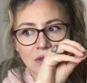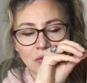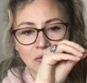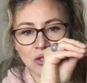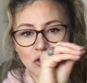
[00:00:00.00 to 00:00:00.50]

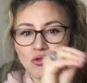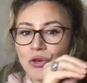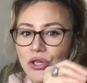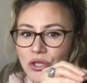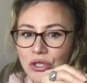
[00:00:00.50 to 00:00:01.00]

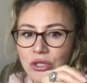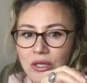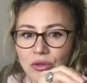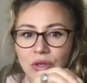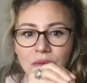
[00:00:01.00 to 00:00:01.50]
restrictions
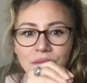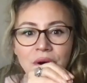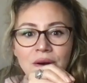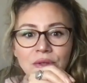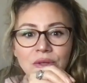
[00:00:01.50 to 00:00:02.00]
that you can
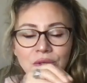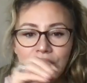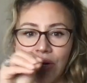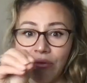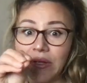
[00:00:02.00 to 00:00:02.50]
pose on
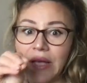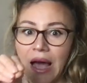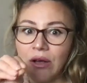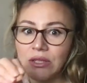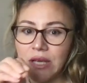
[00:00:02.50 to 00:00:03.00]
yourself in the
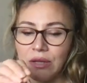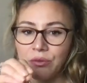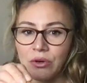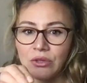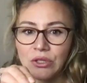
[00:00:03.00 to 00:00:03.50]
outside
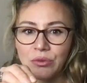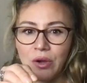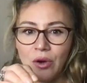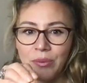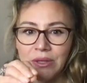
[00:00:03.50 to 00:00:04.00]
world as
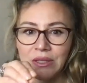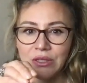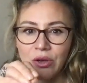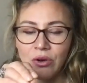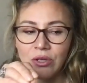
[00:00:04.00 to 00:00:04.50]
well, but it's
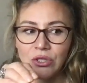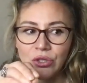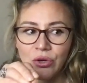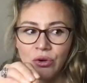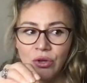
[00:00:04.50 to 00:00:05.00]
only
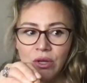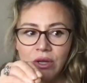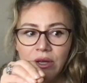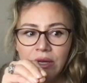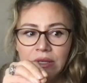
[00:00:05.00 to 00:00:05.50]
so.
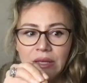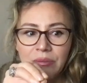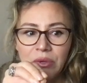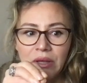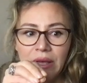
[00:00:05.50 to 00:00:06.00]
It can
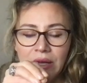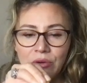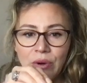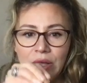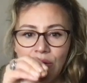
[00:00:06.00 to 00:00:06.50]
be like a
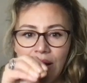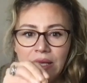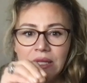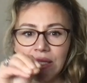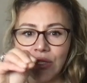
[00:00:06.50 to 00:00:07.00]

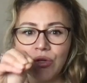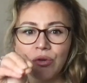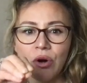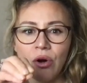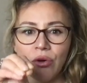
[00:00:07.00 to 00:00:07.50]
regulated
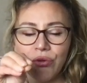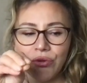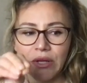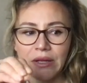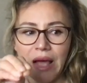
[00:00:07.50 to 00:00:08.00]
growth
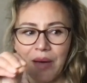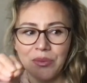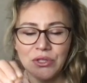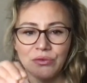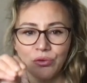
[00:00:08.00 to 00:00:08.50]
that
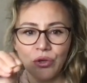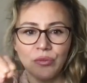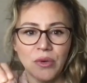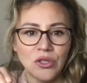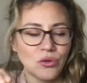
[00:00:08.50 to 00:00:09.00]
happens for you in
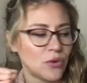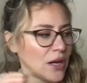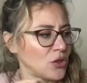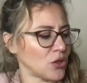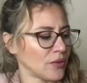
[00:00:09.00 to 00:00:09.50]

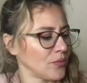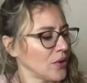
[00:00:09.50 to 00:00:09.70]
maturation,